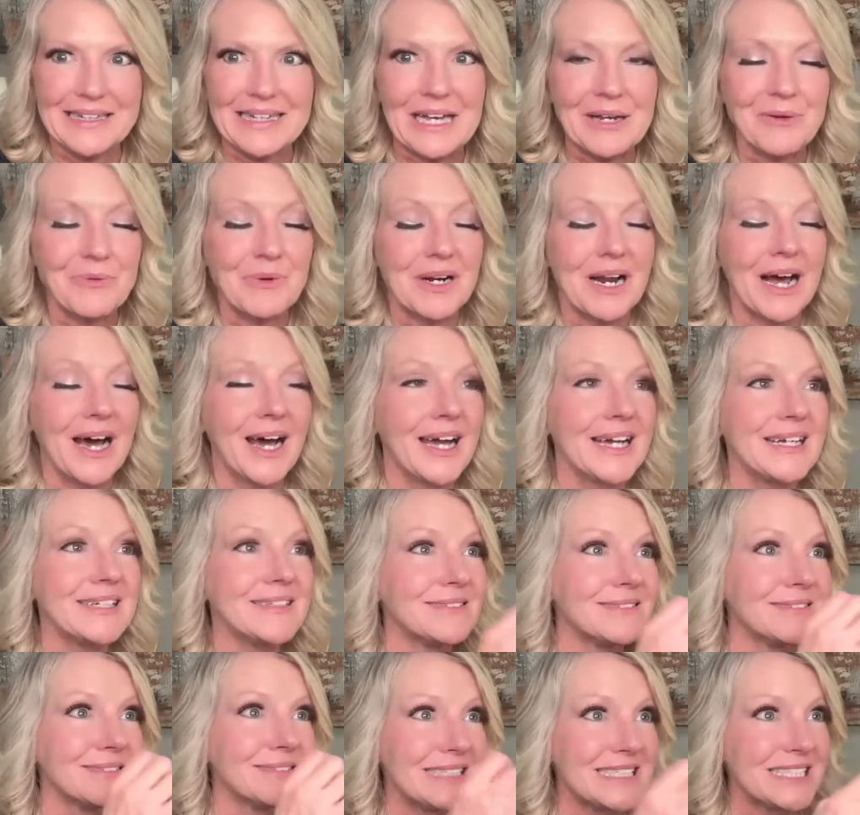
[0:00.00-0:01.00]
Like
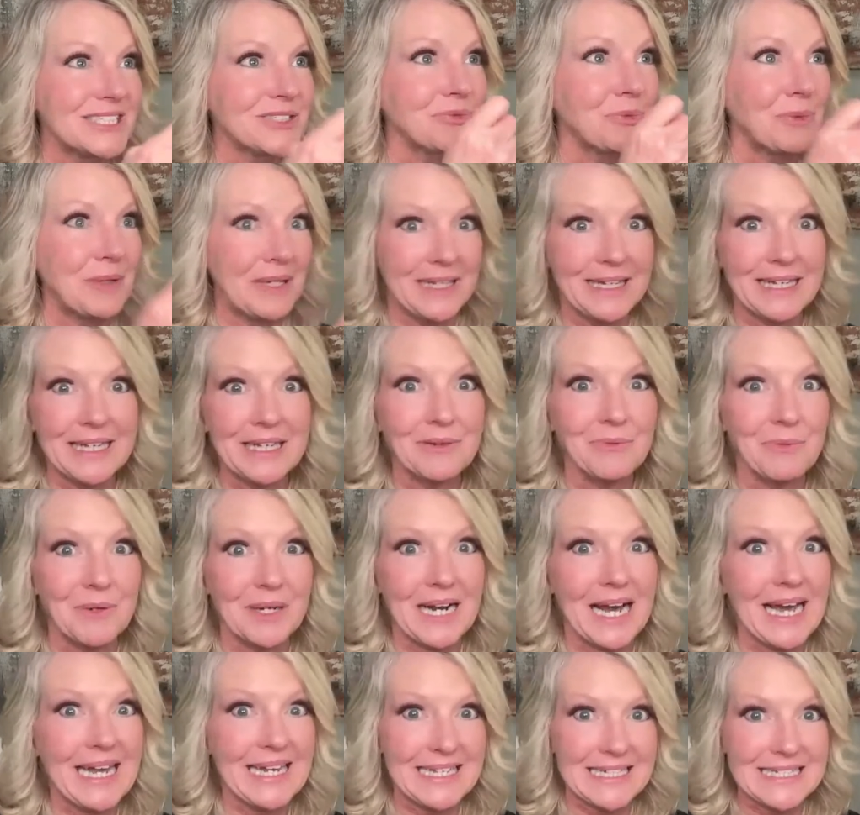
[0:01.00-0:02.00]
this weekend, what
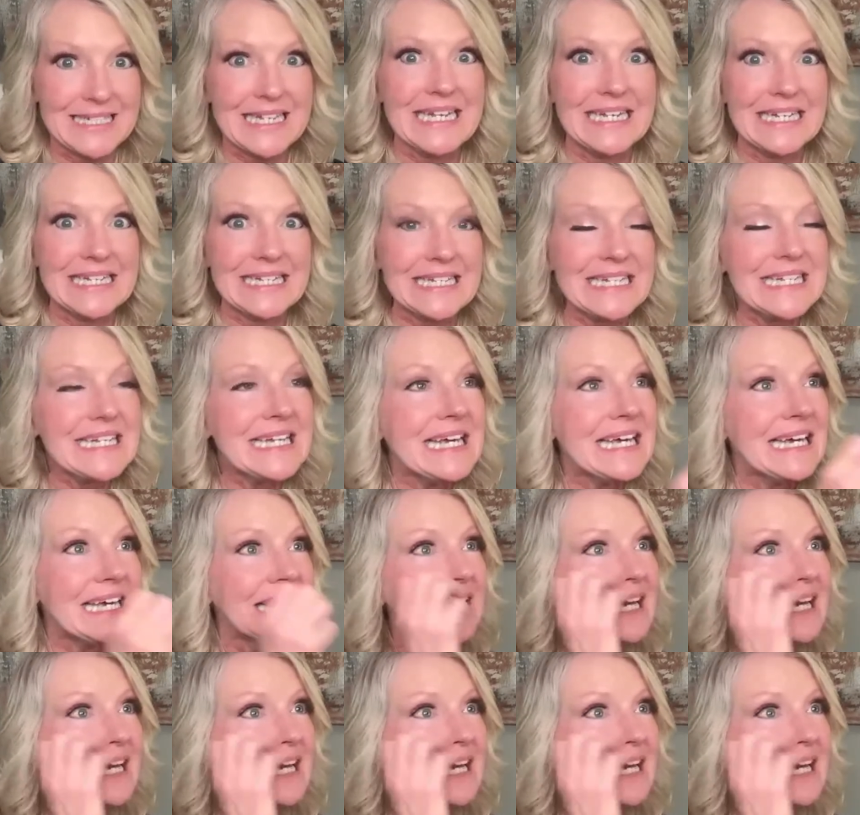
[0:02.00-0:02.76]
I attended,